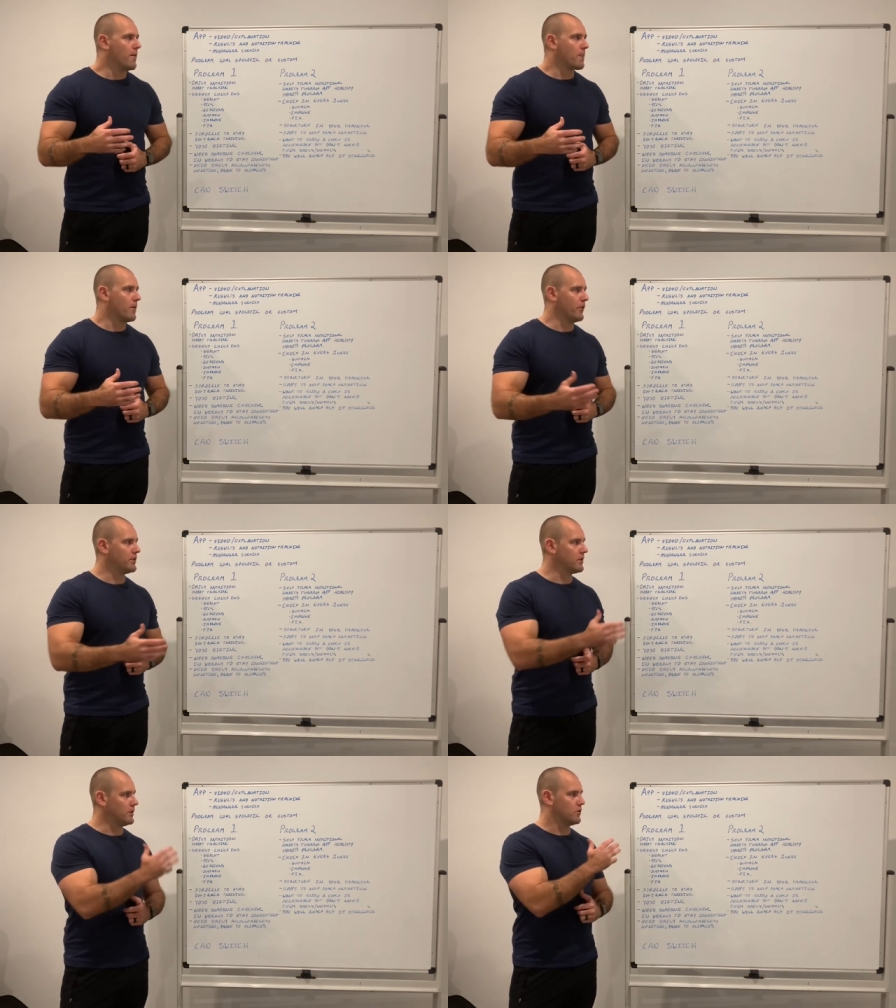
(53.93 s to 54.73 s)

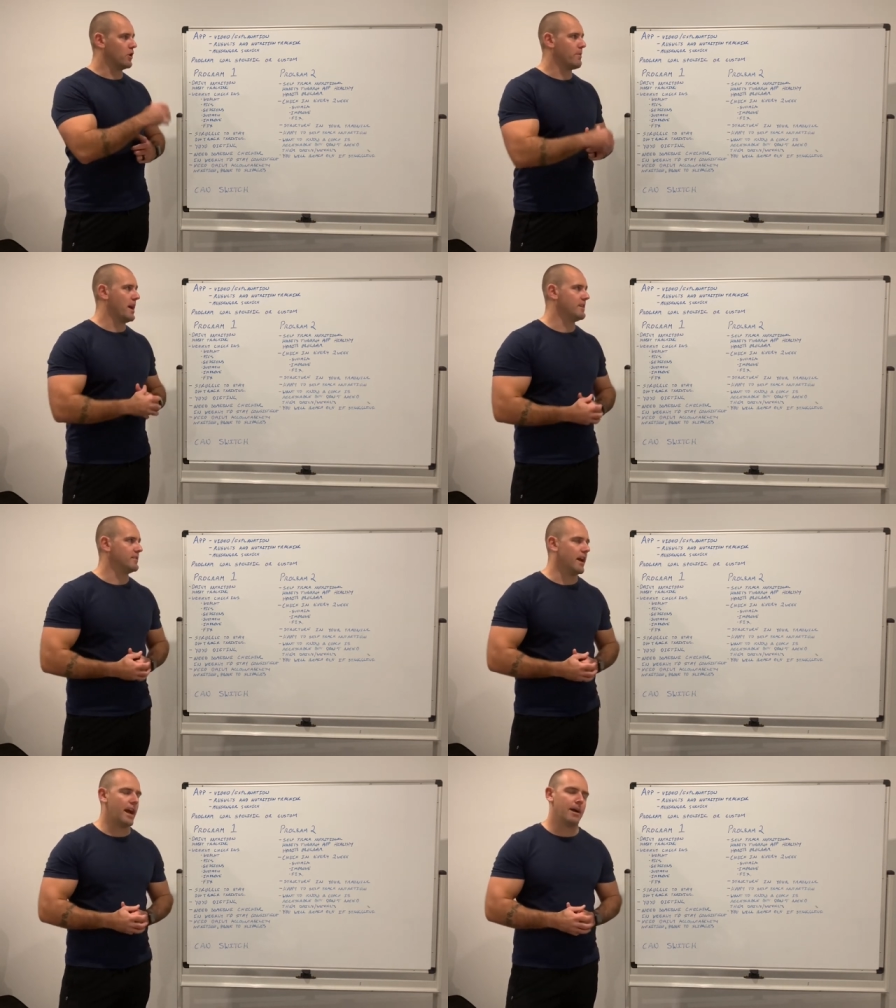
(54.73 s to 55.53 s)
First thing I'm going to talk about is
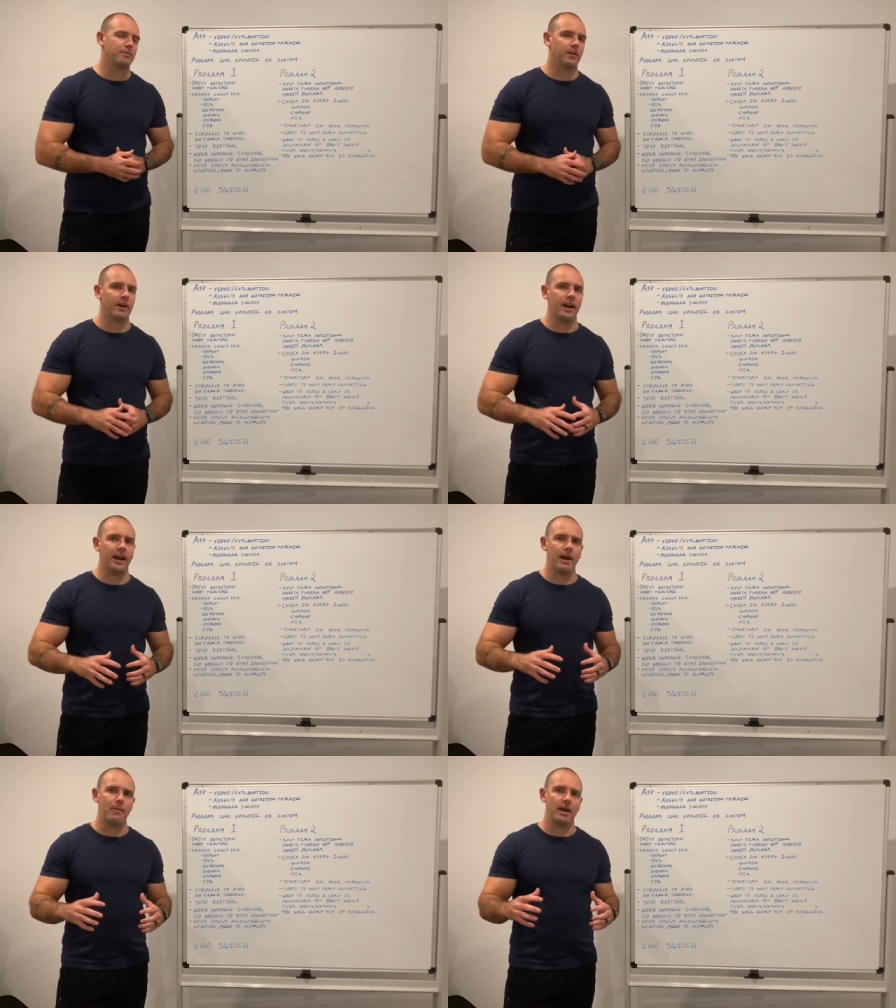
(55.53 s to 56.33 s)
our app. So our
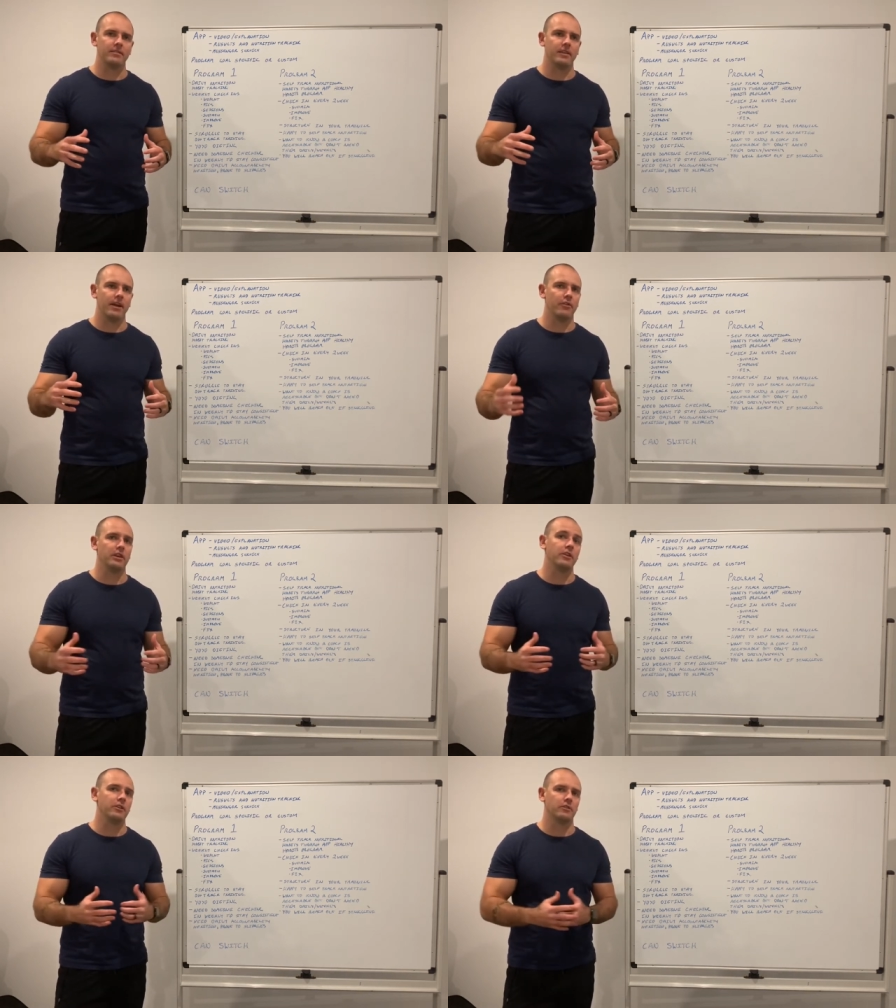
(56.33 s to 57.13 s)
app has
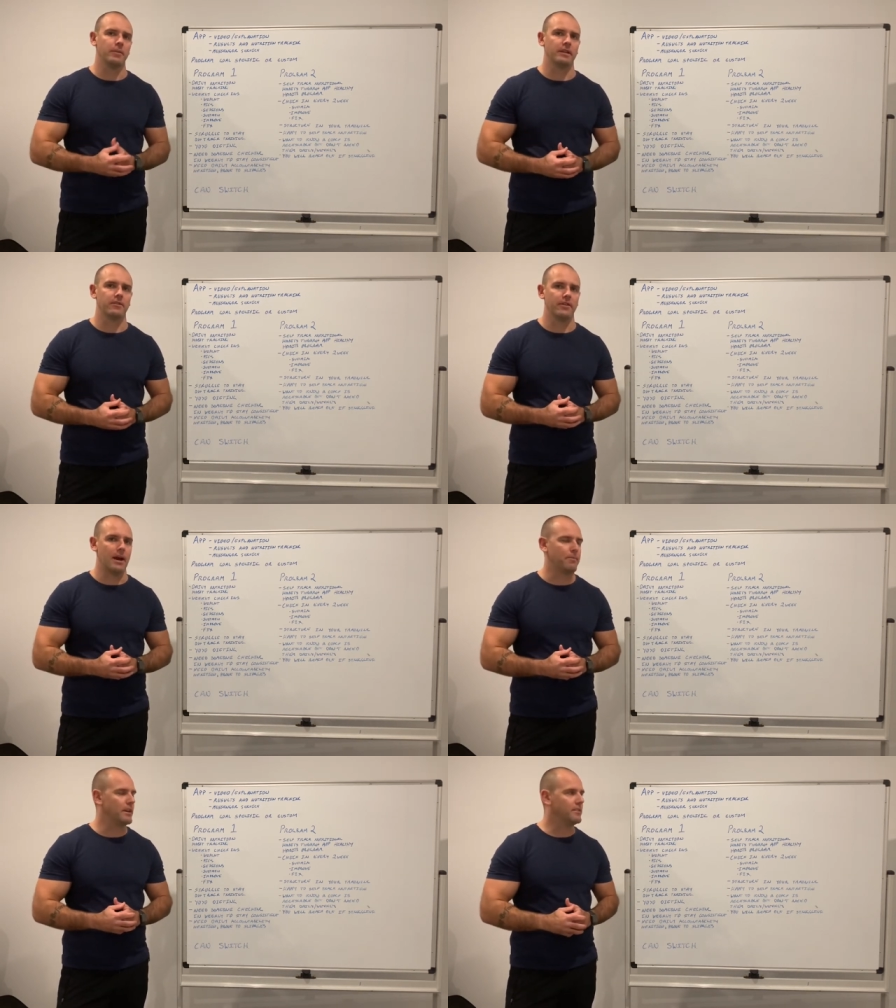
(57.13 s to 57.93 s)
everything you'd expect of an
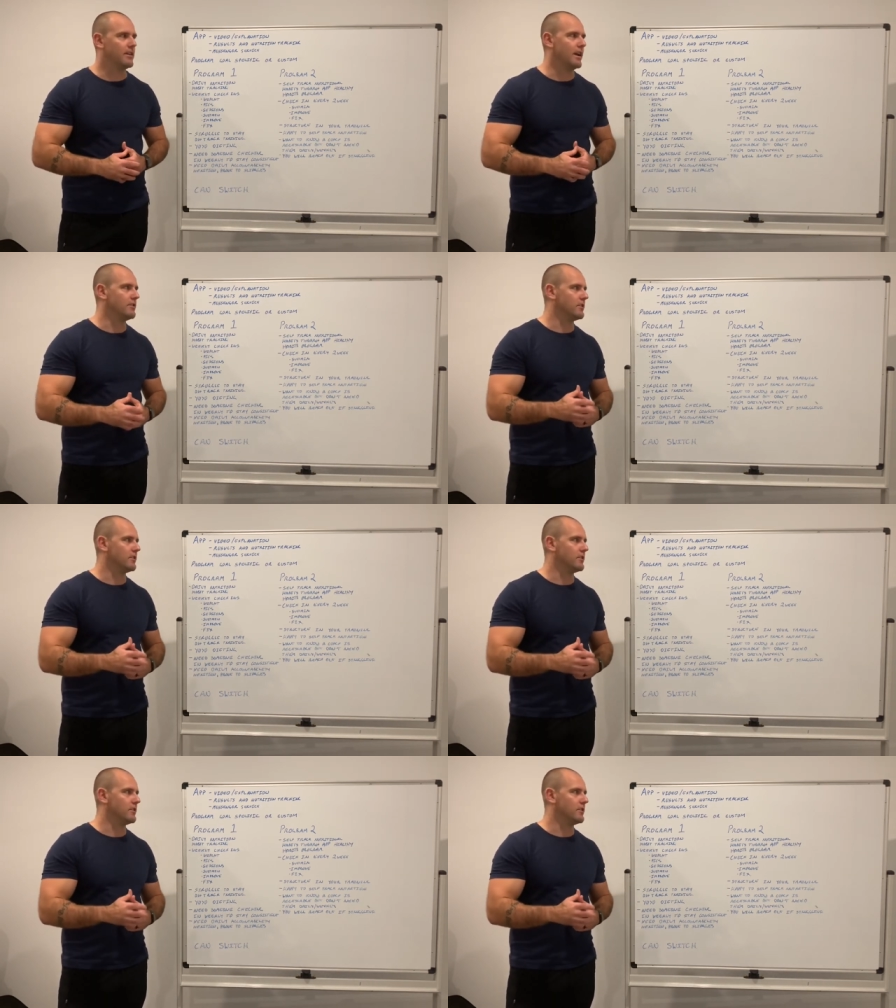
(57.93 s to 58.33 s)
app these days.